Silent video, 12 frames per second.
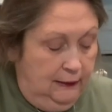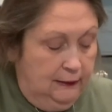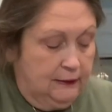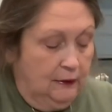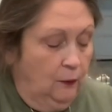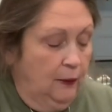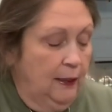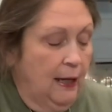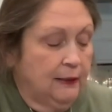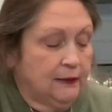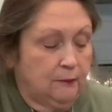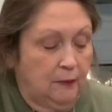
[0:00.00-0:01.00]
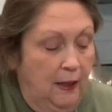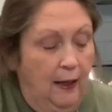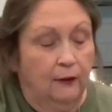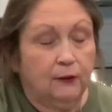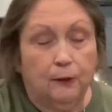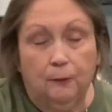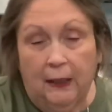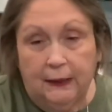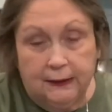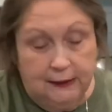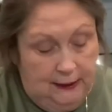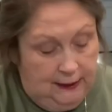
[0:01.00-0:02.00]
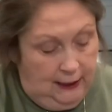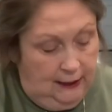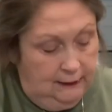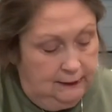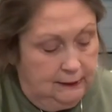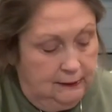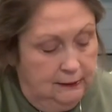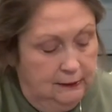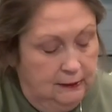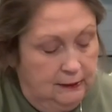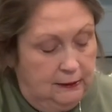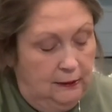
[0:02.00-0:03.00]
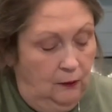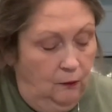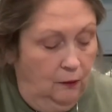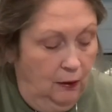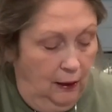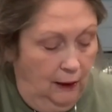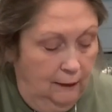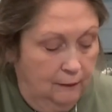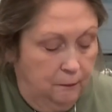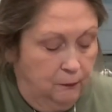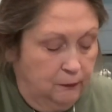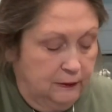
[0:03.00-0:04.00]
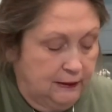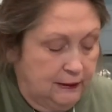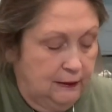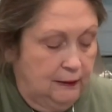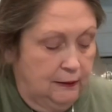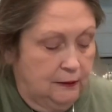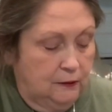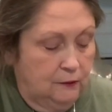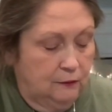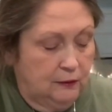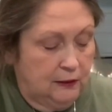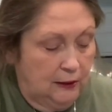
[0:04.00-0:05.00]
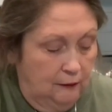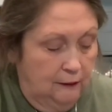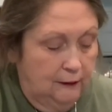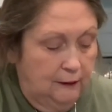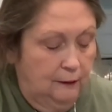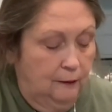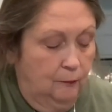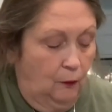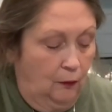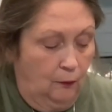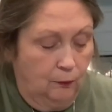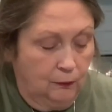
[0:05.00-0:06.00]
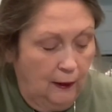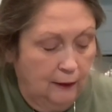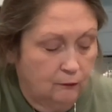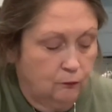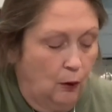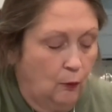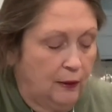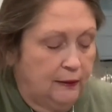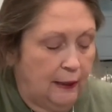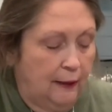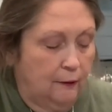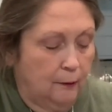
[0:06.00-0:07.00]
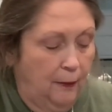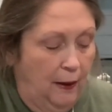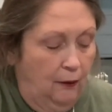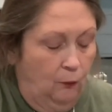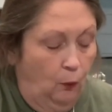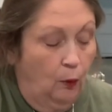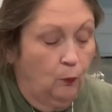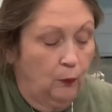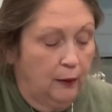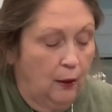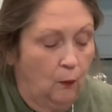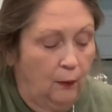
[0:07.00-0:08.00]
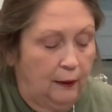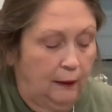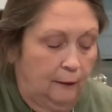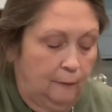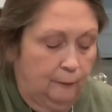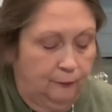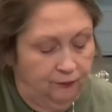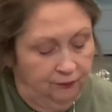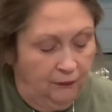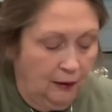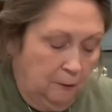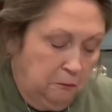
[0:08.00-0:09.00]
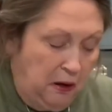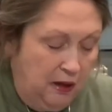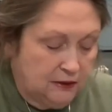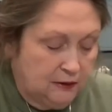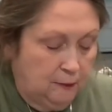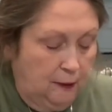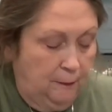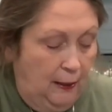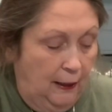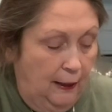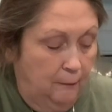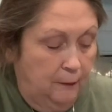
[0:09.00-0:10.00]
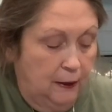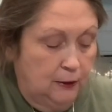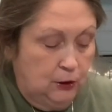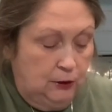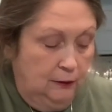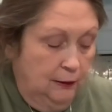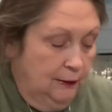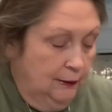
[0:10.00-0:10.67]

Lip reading: so he asked me, "How do you make tea cakes?" So I proceeded to tell him, or kind of wrote it down about what would go in it and approximately about how much. And